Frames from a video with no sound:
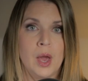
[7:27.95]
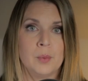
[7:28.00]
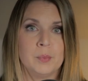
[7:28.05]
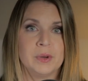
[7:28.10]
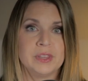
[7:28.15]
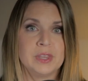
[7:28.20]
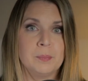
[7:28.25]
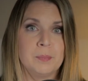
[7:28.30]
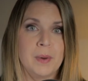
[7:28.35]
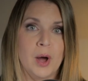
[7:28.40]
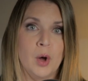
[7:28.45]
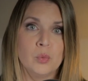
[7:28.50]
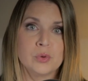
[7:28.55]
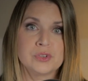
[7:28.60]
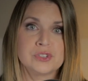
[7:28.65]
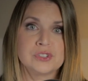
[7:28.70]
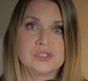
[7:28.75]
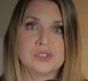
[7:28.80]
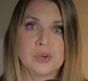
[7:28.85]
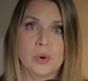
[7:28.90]
But the belt
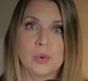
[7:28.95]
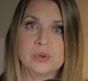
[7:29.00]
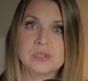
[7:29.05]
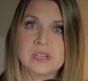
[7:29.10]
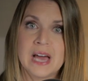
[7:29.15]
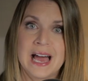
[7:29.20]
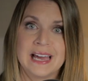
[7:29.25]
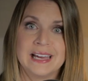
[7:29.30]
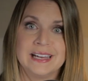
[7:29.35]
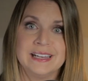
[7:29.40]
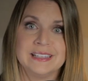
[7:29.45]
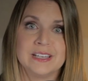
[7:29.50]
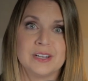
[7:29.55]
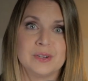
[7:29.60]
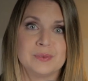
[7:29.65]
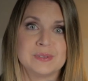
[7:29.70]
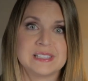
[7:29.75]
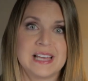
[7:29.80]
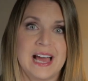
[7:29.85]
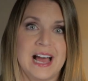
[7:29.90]
was so tight that
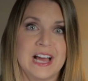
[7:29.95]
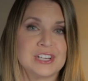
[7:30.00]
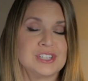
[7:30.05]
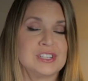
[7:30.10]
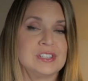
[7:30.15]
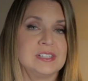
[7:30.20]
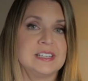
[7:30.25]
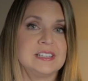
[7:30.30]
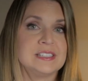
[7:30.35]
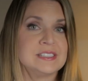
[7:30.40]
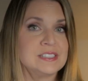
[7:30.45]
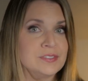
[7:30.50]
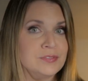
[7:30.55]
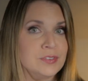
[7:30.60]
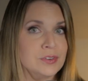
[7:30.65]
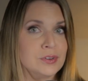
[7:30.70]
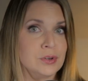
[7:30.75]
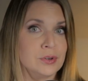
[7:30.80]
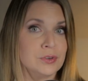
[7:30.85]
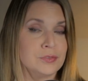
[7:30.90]
it was actually
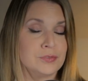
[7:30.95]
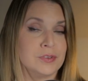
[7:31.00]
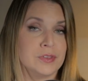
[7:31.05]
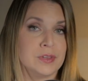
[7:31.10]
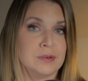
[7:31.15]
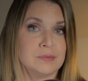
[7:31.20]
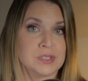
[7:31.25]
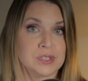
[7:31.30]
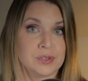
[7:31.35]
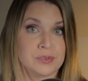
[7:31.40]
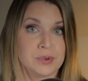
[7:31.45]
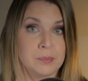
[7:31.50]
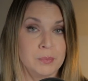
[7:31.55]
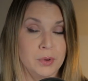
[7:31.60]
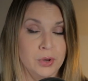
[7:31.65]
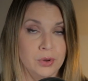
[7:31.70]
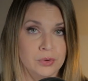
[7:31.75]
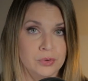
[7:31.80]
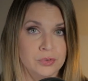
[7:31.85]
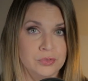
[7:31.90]
difficult for them to
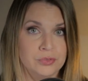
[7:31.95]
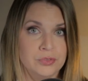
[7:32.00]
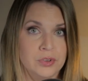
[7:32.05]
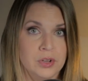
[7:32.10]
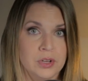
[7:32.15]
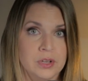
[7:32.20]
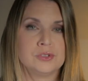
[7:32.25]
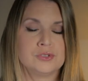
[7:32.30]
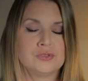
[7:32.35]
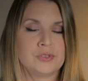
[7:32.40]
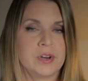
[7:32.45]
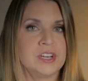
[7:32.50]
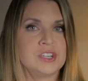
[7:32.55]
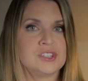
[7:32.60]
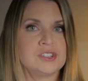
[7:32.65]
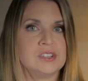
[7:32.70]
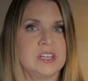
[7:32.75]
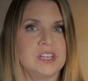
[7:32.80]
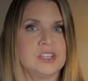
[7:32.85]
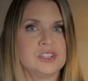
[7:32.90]
remove.
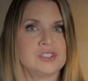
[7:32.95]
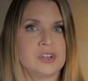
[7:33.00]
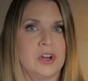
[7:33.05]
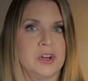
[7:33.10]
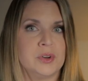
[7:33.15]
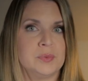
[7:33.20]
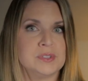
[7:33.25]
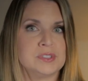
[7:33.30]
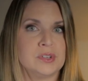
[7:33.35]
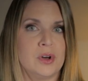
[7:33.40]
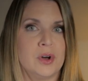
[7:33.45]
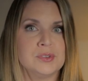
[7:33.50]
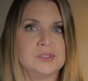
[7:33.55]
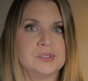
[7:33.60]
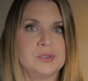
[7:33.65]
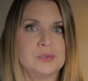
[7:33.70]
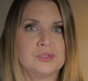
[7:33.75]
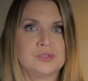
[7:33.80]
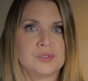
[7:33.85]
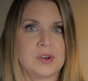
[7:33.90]
Strangely, Sean was
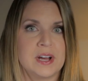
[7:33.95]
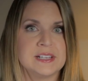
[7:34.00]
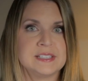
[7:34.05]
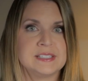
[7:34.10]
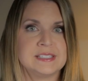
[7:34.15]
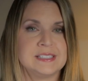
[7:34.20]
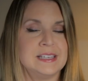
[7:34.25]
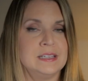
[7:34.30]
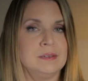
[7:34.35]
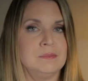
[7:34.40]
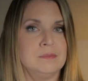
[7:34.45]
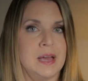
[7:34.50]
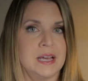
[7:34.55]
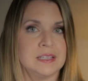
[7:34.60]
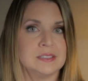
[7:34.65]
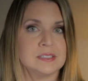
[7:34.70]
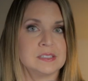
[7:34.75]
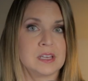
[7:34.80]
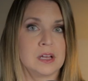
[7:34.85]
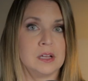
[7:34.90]
also dressed in
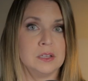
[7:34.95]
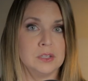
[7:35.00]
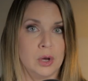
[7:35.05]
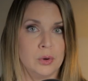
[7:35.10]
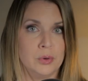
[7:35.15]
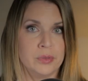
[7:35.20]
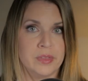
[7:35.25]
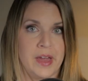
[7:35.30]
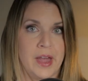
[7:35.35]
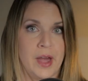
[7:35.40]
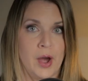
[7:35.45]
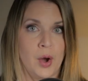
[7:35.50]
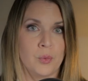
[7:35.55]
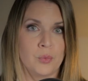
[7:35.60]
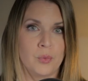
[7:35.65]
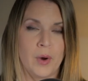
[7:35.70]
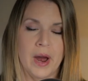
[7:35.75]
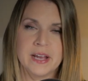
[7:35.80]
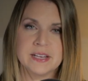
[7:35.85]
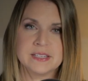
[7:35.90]
men's clothing
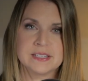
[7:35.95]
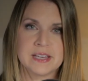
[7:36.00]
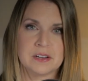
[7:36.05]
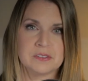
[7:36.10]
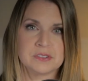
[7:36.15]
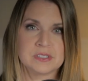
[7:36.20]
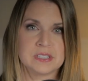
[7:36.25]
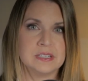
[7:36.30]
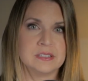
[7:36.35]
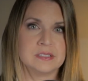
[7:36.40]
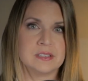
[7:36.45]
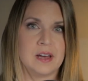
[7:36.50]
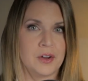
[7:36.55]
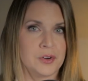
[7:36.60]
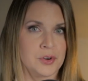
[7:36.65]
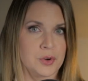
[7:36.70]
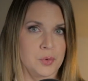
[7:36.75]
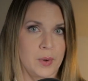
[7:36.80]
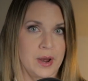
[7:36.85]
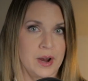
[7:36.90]
right down to his
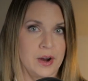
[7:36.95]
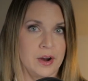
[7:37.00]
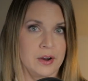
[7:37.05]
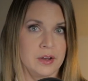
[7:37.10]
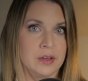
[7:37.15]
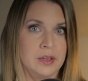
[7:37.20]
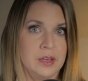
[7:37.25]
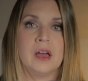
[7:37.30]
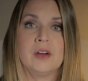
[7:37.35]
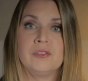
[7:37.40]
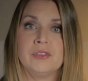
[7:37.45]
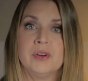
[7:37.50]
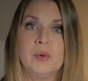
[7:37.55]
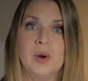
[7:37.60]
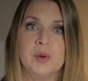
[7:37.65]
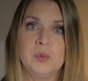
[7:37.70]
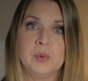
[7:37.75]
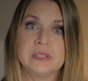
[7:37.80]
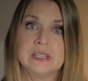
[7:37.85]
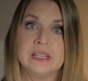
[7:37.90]
underwear.
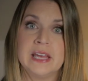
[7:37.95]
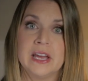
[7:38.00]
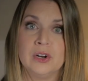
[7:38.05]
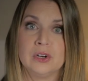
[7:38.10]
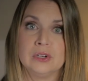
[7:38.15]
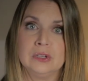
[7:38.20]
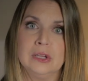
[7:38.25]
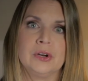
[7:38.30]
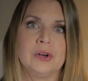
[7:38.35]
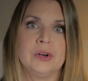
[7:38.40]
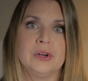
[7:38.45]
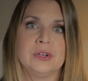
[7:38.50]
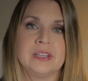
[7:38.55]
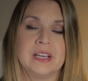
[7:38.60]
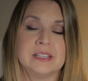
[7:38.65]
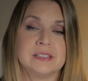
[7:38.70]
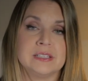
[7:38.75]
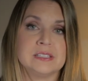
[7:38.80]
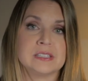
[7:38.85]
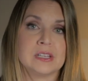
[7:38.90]
Everyone would later learn
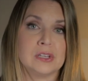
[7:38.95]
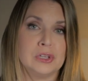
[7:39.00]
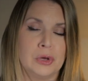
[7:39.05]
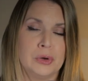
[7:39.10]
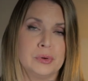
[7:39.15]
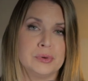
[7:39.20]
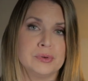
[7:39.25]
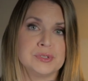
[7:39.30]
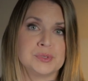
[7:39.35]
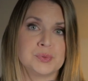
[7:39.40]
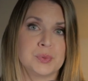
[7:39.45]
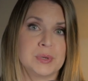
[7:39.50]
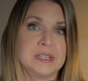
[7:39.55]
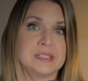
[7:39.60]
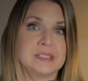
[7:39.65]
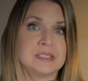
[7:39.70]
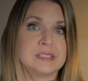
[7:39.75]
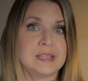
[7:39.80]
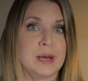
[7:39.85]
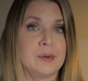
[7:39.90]
that these clothes were
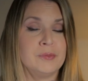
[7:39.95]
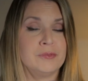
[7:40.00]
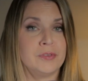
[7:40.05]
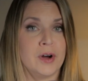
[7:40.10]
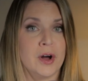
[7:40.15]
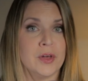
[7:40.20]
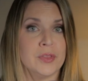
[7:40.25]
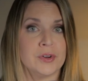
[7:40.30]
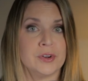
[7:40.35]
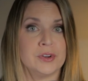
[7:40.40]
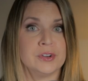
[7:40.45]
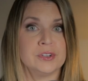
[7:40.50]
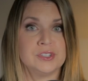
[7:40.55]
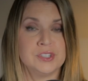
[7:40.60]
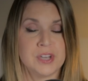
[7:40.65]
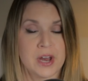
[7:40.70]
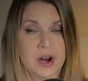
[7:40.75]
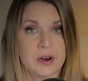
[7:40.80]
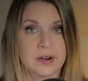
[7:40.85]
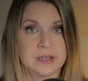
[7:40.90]
his stepfather,
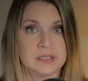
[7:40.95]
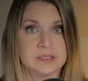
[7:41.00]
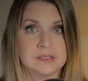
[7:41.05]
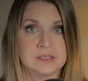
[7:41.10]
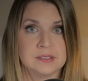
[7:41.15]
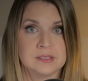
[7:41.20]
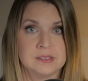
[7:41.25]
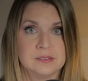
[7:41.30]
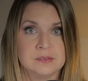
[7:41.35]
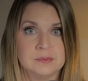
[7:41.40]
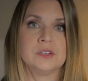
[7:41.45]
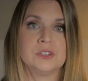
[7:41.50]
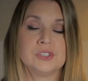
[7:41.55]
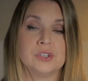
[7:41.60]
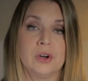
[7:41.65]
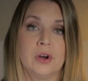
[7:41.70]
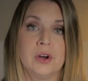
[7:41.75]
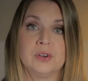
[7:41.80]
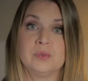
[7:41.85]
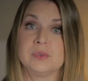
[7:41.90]
Jared's.
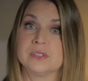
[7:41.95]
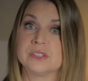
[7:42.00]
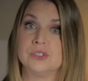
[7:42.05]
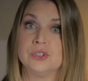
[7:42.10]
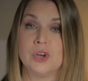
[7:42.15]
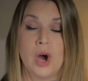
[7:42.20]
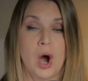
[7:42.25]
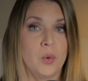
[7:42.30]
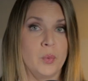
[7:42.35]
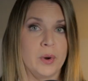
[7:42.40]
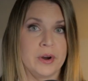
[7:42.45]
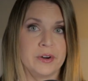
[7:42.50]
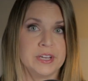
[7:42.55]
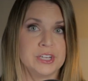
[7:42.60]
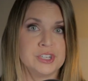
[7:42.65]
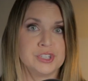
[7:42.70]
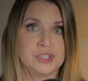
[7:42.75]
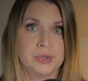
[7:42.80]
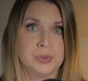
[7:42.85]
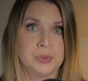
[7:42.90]
Sean was not
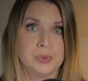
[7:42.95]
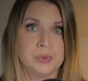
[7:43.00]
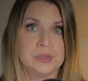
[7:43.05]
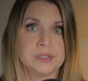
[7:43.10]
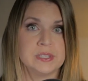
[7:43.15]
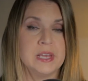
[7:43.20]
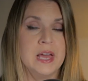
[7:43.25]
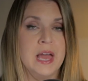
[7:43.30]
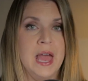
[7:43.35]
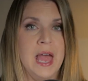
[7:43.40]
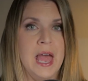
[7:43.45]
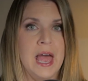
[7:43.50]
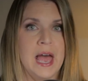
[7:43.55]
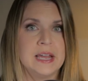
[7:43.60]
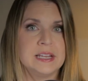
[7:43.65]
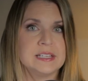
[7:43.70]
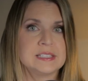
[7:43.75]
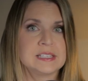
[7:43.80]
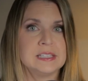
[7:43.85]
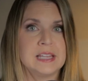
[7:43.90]
wearing shoes,
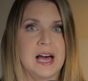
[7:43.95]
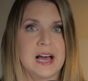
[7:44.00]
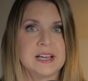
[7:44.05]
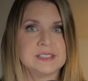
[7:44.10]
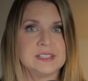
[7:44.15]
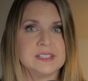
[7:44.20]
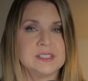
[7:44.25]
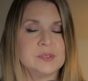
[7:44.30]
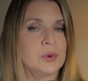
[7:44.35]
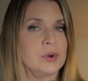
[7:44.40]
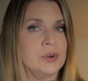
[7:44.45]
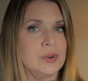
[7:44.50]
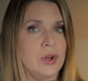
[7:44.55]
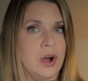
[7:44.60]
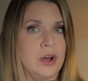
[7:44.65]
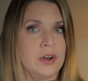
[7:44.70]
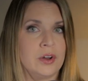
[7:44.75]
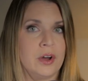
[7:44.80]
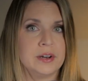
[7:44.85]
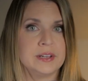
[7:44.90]
and his glasses were
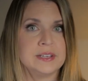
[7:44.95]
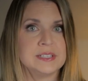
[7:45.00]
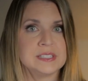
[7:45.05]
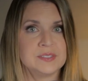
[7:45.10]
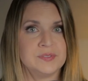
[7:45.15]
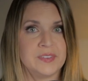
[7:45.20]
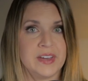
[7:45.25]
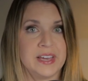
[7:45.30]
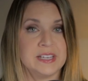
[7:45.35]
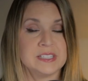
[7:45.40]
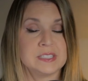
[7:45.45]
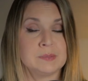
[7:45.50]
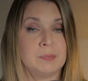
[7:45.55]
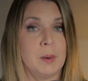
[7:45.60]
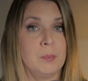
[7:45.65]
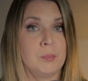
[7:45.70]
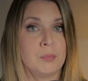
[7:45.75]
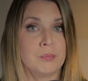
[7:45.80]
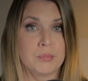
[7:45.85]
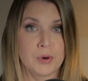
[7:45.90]
not on his face
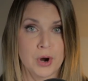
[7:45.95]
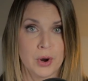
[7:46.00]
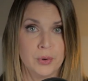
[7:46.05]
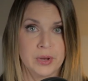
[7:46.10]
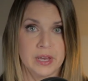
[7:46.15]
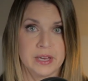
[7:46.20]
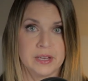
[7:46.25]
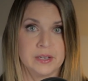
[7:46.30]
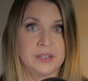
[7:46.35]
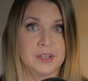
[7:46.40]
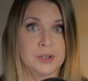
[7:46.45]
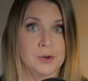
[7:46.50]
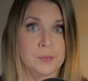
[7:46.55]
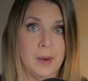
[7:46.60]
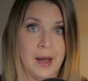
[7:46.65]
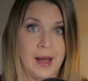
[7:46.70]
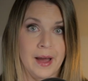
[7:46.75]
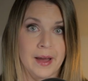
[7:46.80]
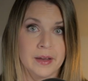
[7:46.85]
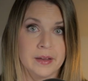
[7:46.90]
but broken
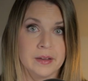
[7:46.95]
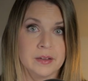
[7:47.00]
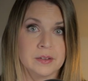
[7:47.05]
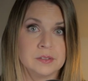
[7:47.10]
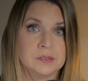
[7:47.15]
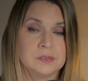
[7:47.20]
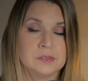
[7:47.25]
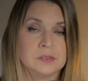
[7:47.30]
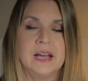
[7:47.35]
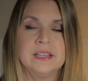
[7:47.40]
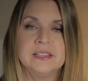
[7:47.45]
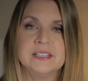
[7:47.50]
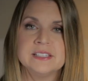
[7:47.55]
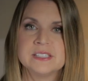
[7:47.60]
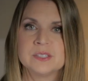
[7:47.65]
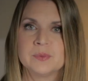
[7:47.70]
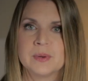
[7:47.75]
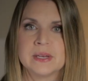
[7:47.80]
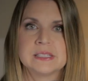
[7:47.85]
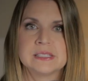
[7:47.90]
nearby. And
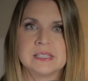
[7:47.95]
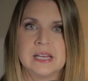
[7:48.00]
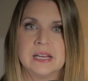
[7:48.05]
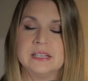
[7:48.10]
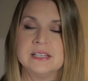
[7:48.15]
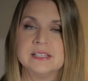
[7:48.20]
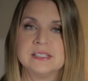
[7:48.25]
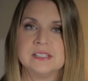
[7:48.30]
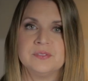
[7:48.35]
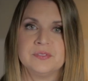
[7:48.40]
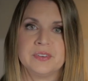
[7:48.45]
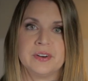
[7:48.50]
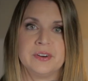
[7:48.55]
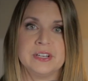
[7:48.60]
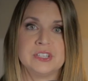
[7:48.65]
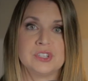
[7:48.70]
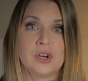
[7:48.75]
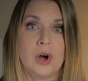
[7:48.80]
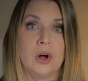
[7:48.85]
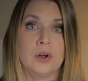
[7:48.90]
this swing set isn't
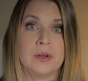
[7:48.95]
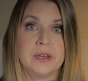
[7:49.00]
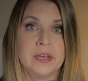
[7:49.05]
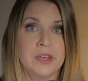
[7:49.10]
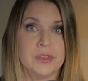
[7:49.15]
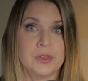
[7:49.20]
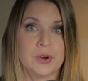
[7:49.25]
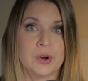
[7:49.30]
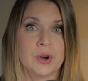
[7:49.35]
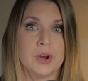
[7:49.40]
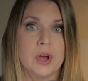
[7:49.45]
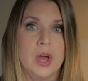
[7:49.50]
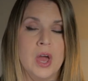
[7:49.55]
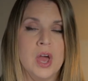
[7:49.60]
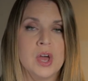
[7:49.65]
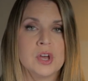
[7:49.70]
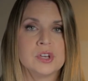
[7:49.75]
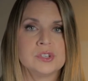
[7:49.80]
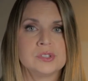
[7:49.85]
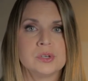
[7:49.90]
very tall either,
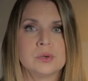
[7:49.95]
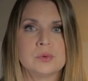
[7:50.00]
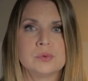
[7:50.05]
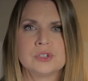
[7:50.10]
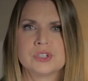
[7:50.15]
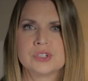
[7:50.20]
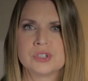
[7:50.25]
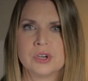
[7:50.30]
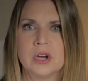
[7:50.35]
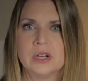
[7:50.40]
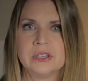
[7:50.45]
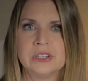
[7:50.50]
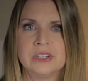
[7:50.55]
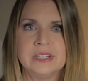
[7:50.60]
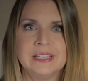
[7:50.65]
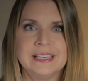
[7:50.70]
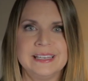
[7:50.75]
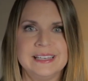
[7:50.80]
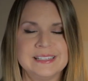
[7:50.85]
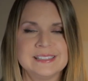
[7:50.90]
so Sean
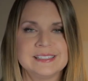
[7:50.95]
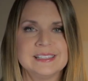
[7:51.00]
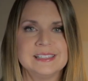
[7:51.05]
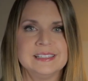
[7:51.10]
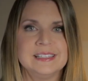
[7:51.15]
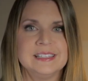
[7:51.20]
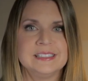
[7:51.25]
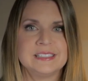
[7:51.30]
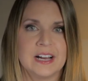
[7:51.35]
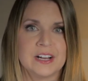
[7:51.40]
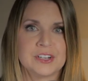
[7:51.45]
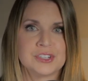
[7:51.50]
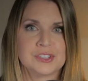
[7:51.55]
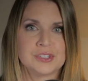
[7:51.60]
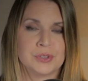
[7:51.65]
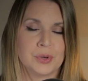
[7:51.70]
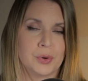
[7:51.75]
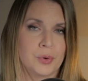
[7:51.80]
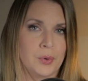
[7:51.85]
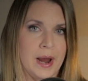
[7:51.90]
could easily
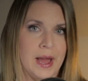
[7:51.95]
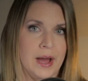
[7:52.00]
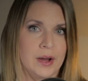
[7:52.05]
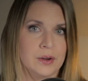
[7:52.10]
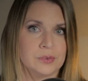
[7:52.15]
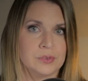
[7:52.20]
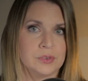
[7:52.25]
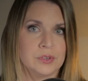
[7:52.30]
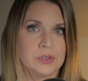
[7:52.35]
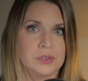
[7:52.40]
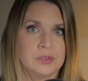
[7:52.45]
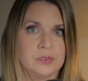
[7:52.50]
touch the ground.